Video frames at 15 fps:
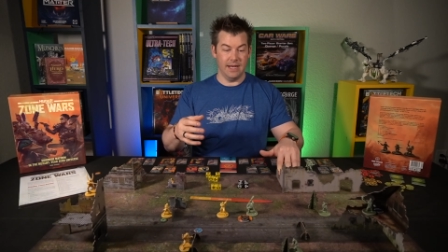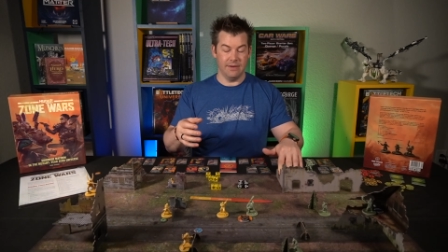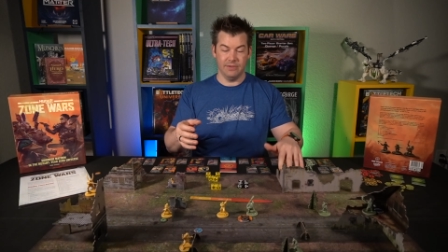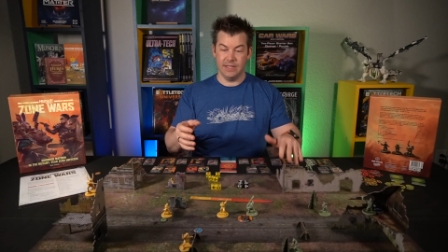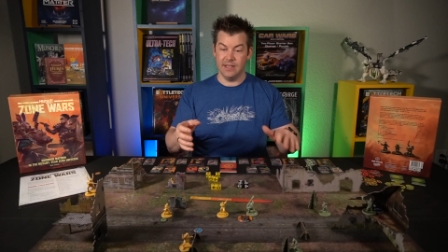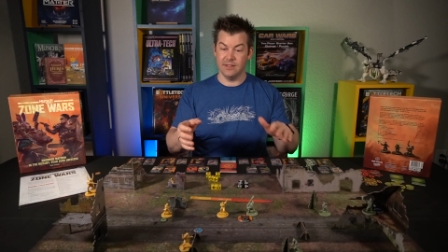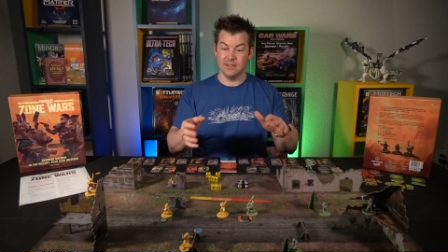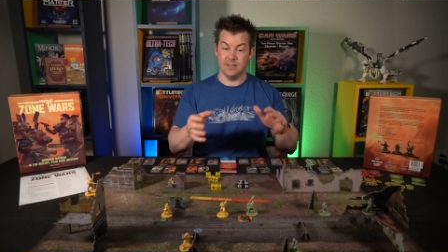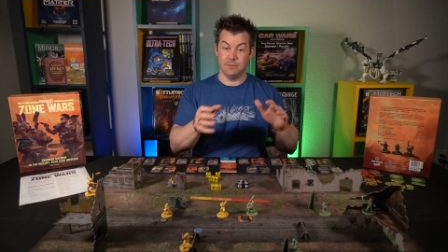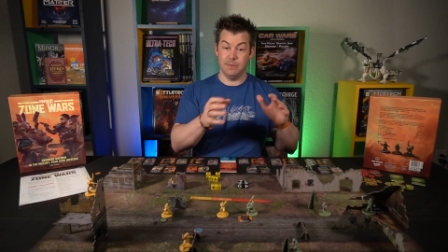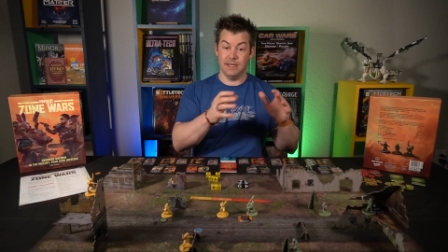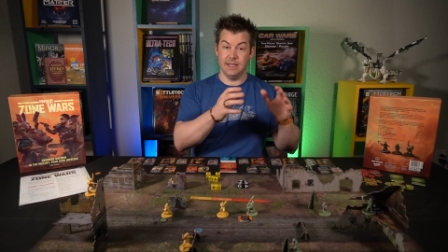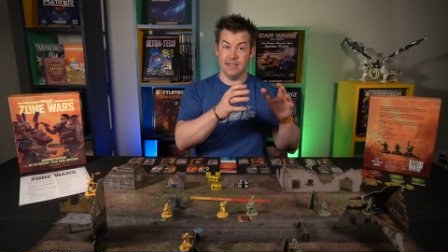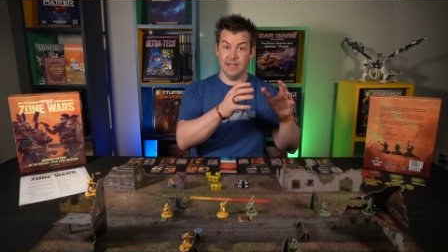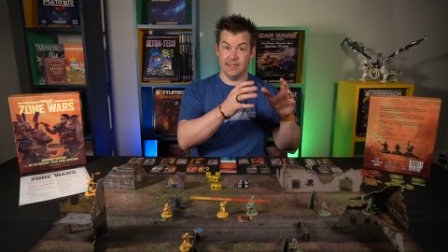Everything else has
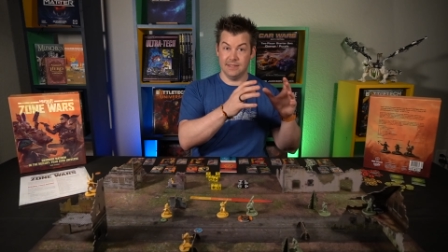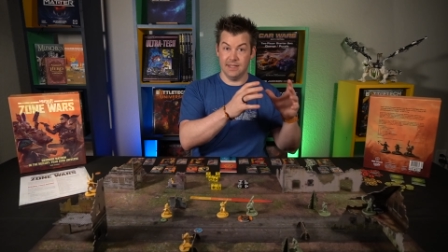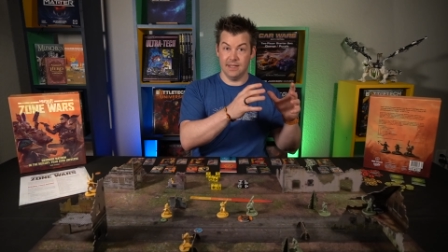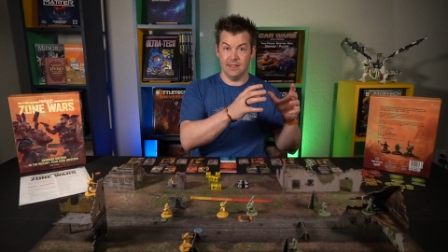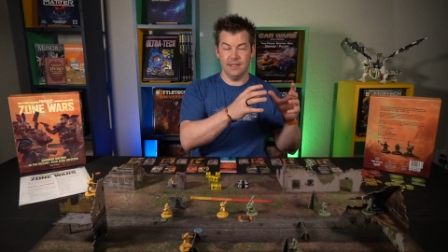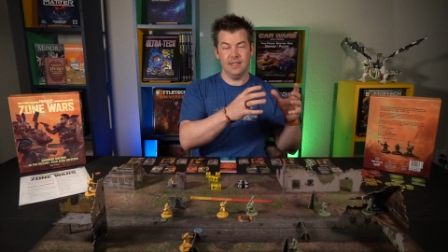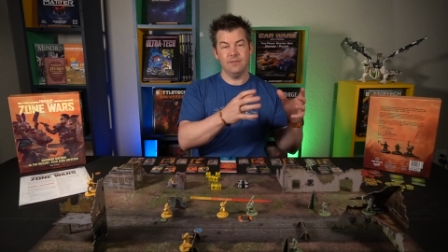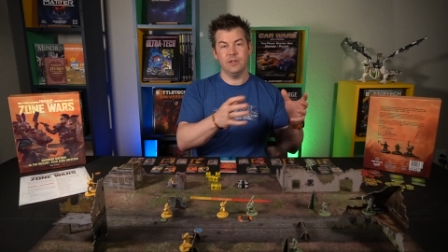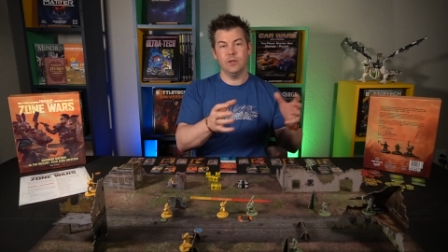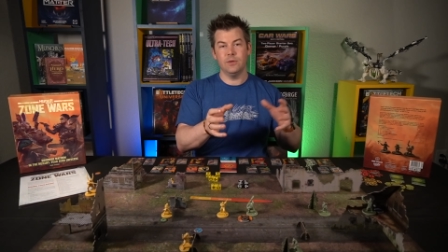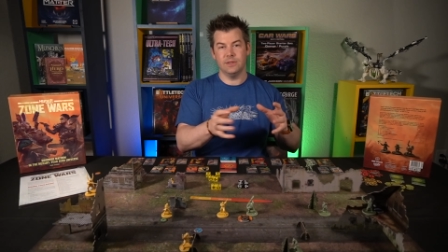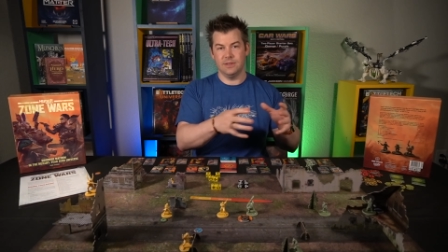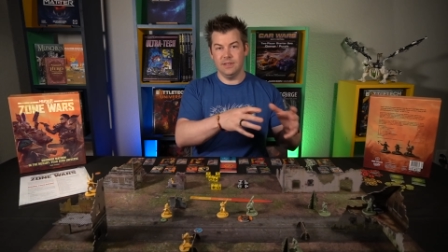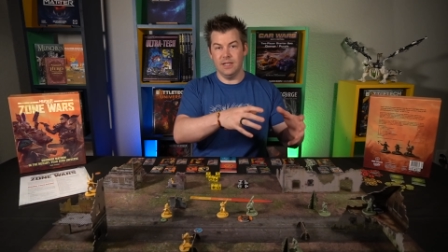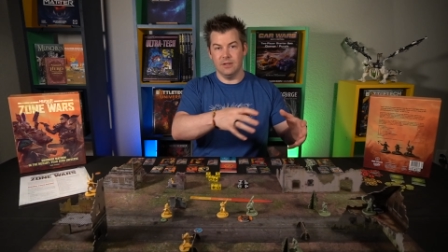been even though
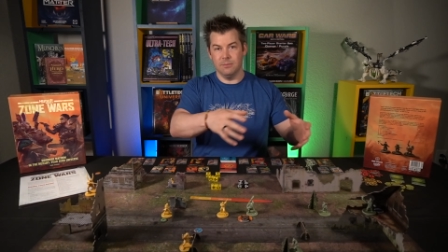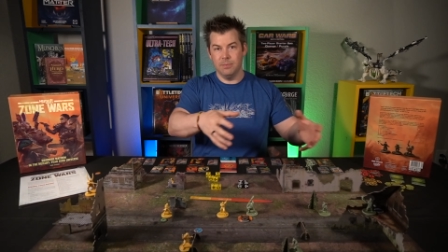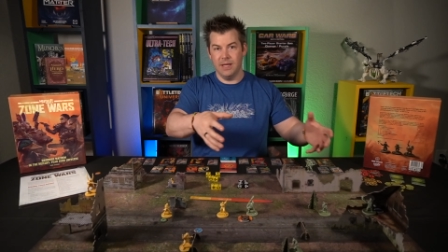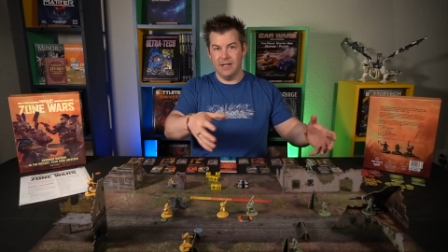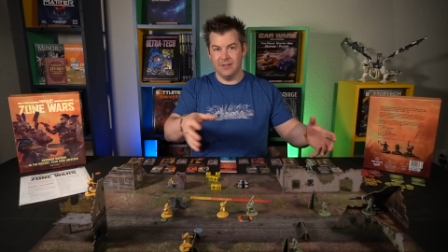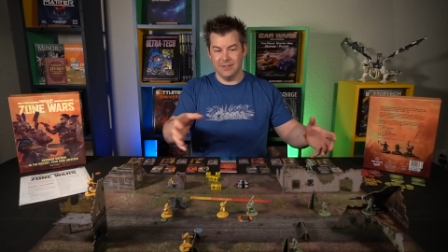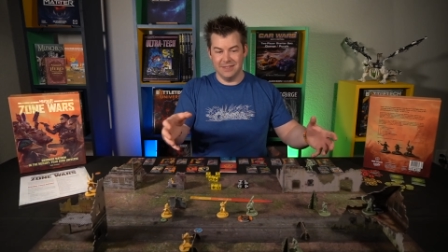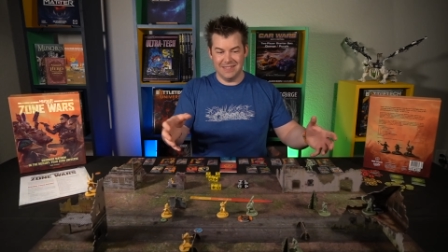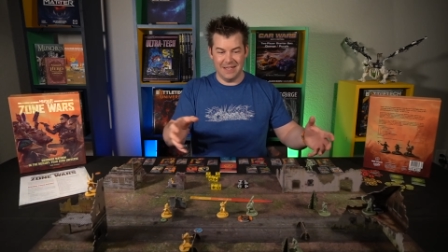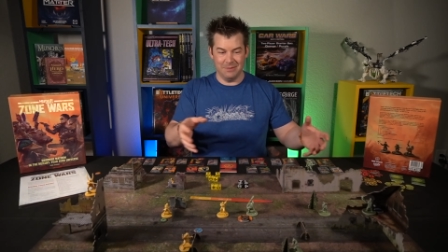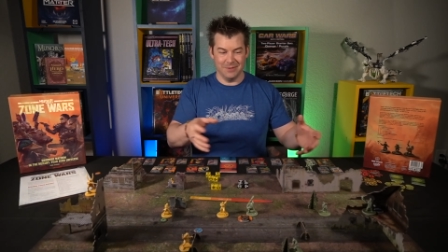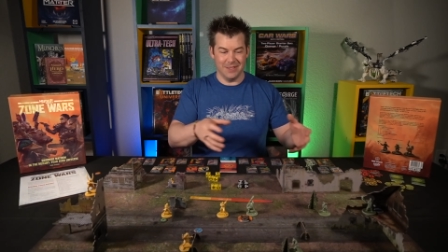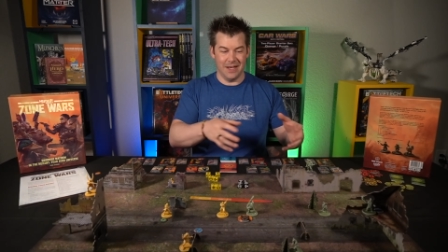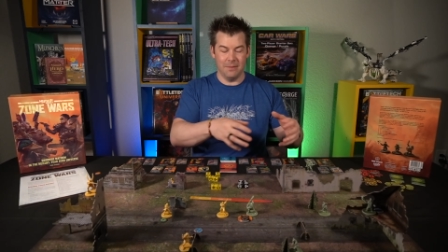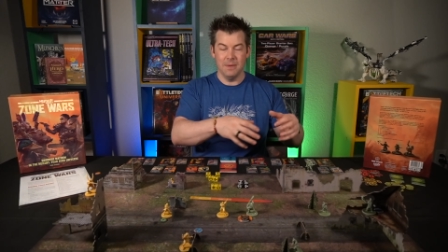it's played on a
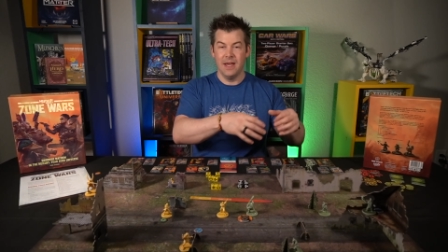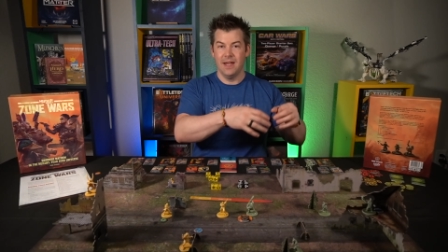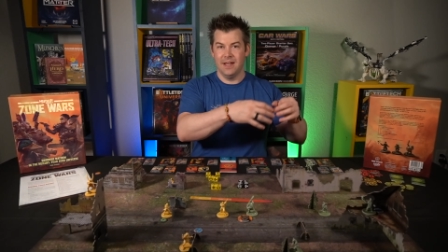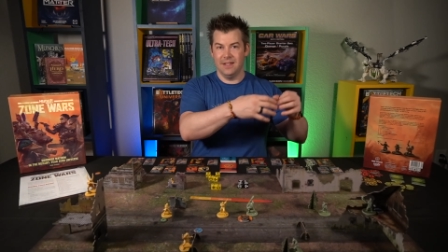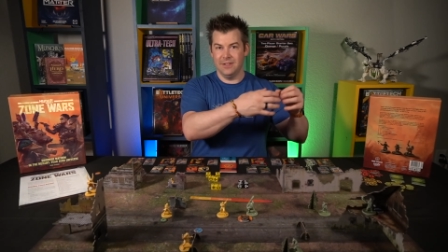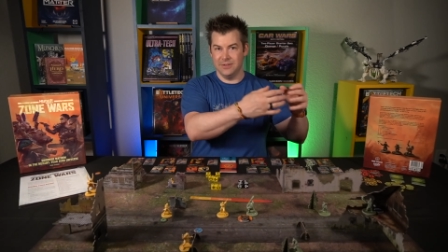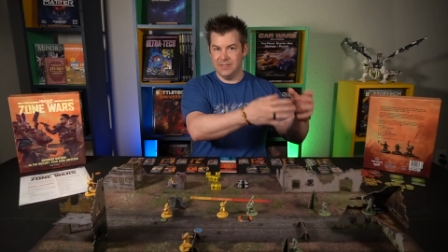tabletop, they're